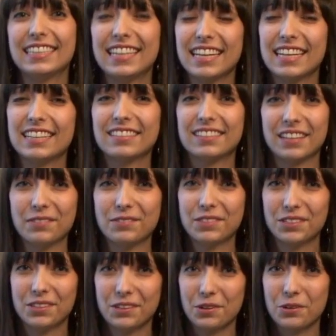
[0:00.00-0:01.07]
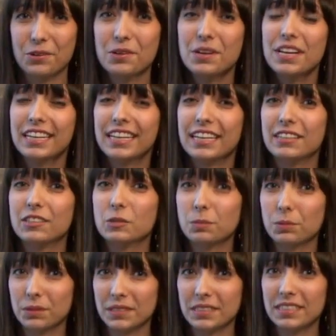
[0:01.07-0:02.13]
days left to go in his
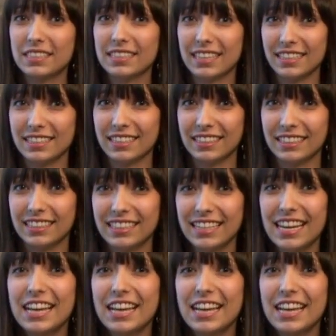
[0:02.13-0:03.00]
prison sentence.